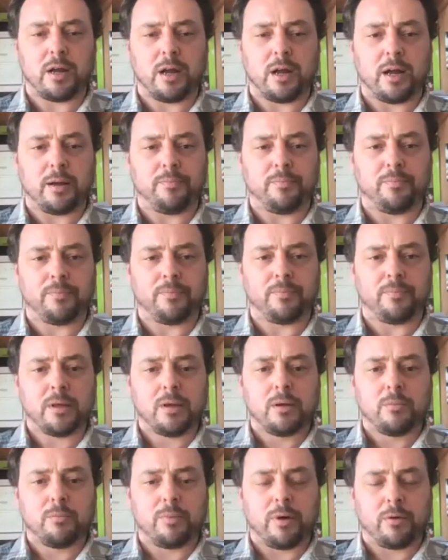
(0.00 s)
um,
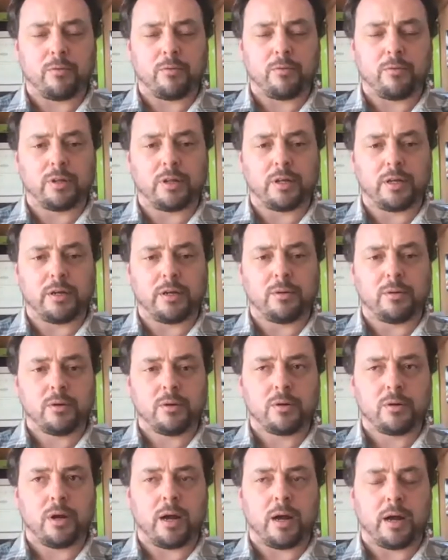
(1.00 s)
but really
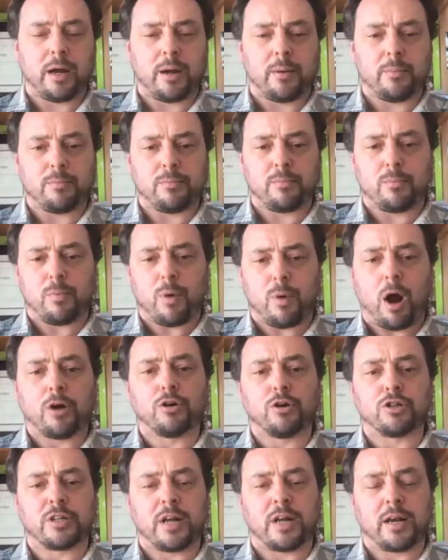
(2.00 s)
um,
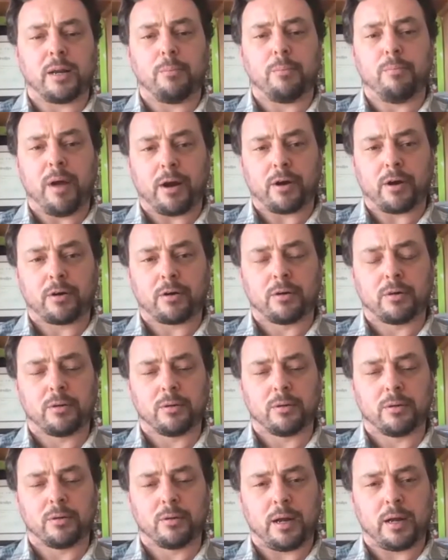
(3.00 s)
understanding better
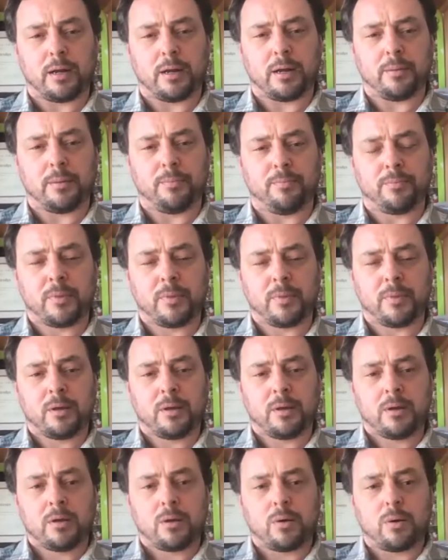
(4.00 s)
um,
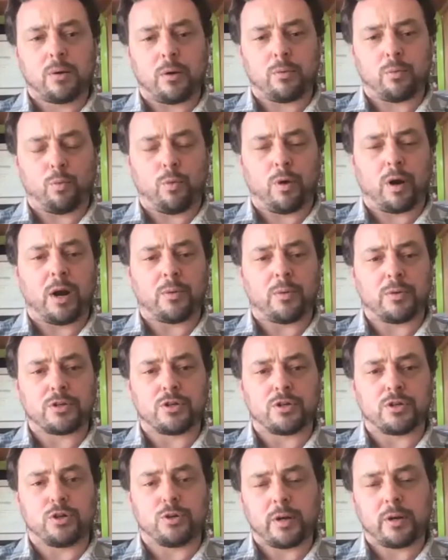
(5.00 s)
what i was
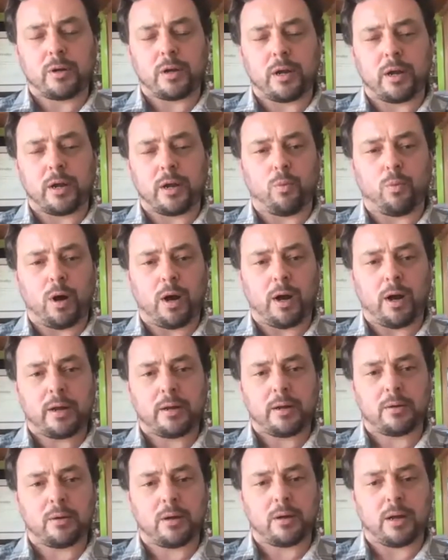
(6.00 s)
doing and why
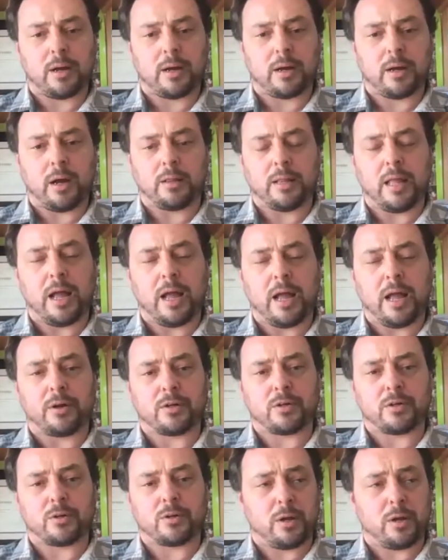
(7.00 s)
uh, allowed it
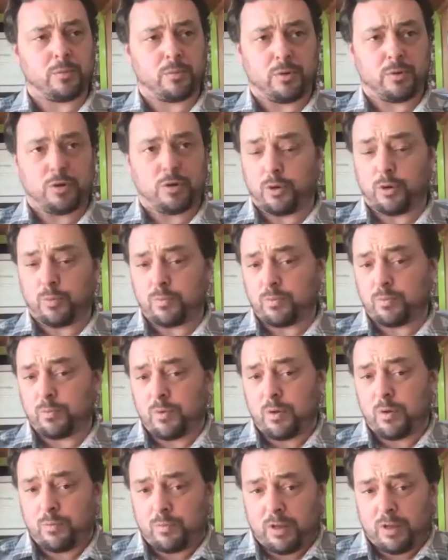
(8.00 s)
uh, you know
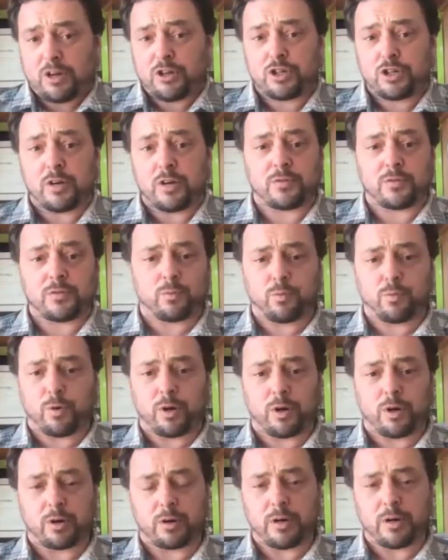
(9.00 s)
a shift
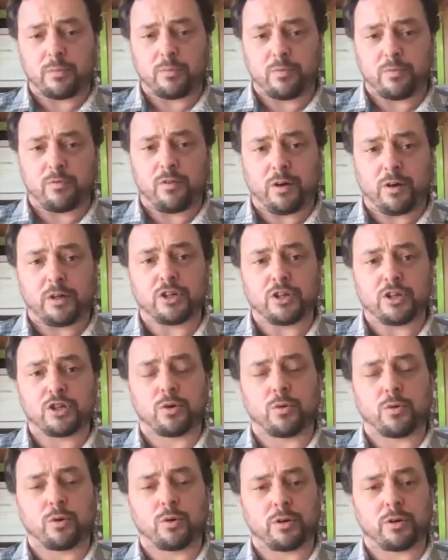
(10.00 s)
where in fairly short
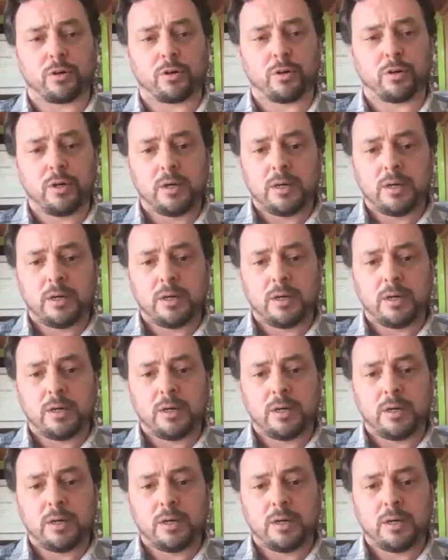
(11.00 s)
order